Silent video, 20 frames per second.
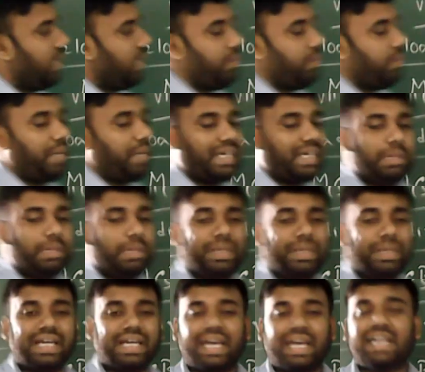by keeping
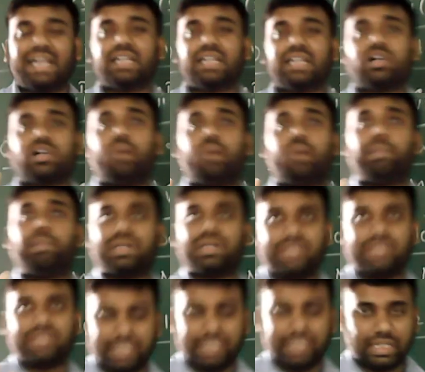a compass
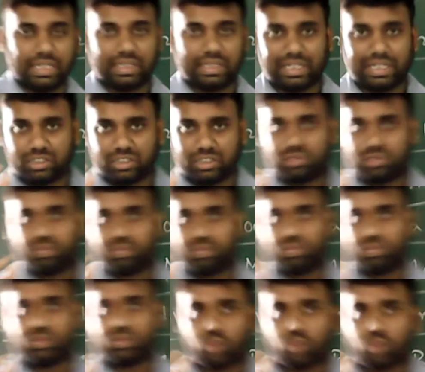needle, that is
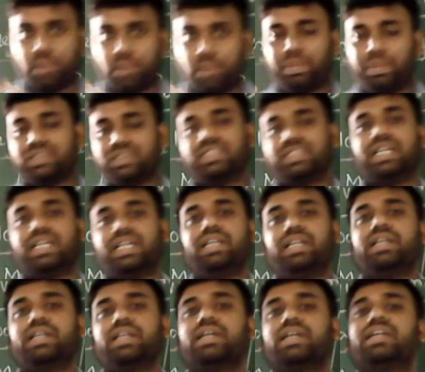compass needle,
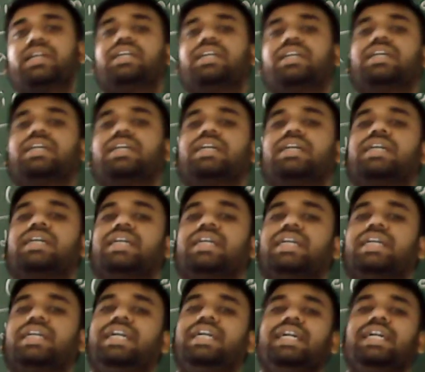
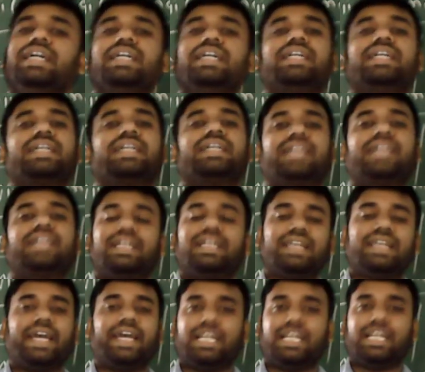he did the
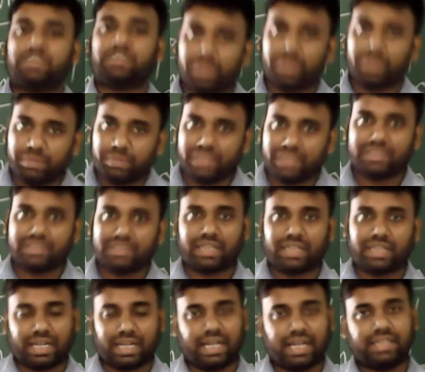experiment
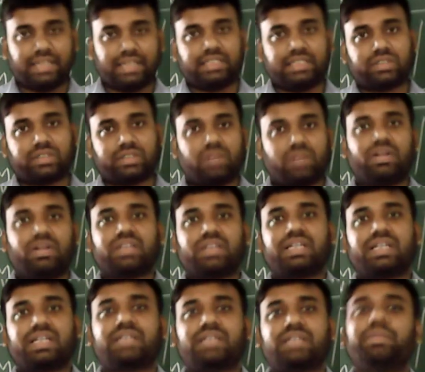and discovered
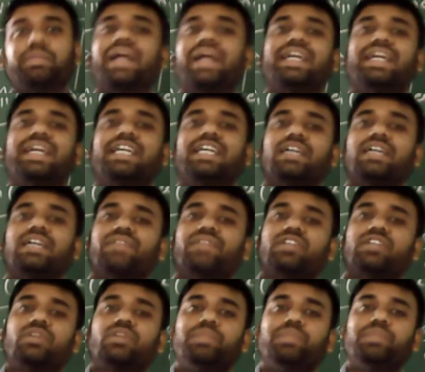that magnetic effect
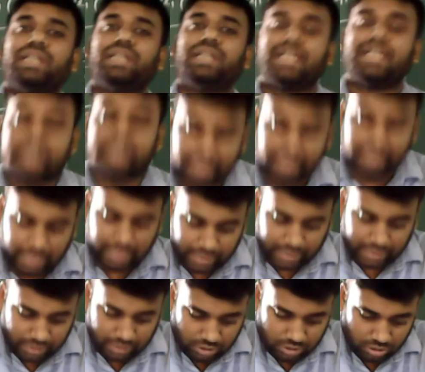of electric
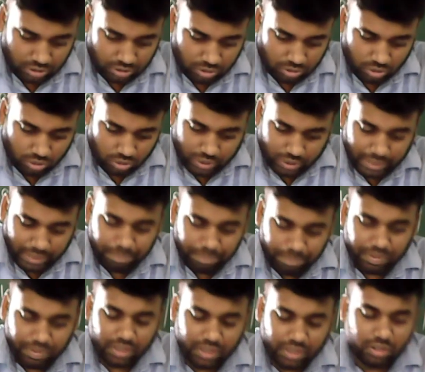current, okay,
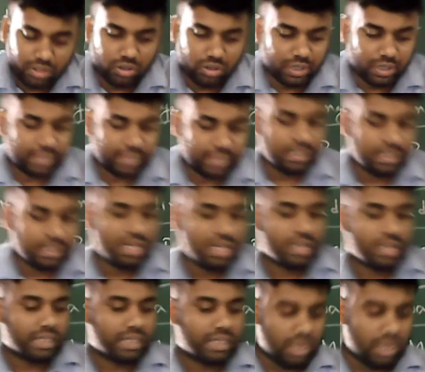got it.
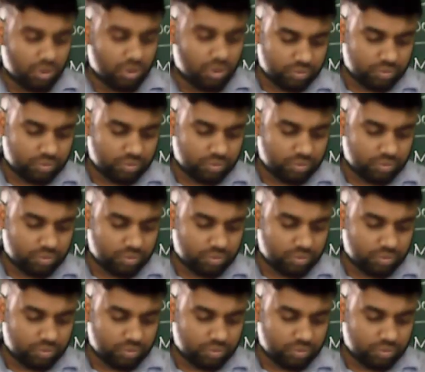Now,